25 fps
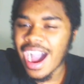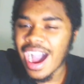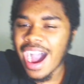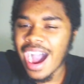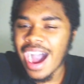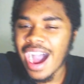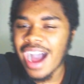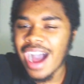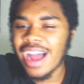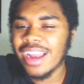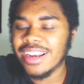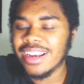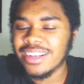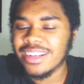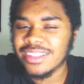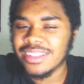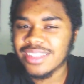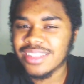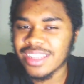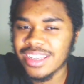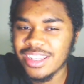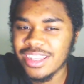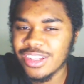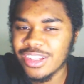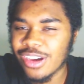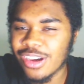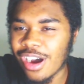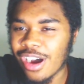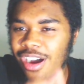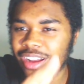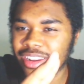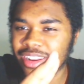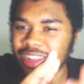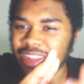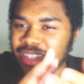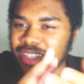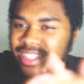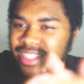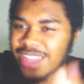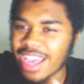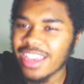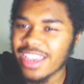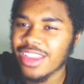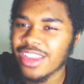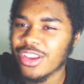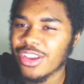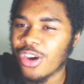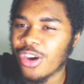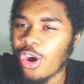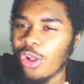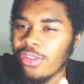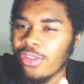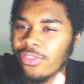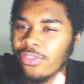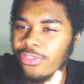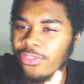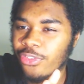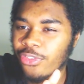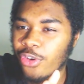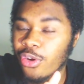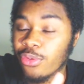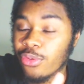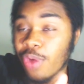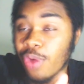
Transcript: and he got the second goal through,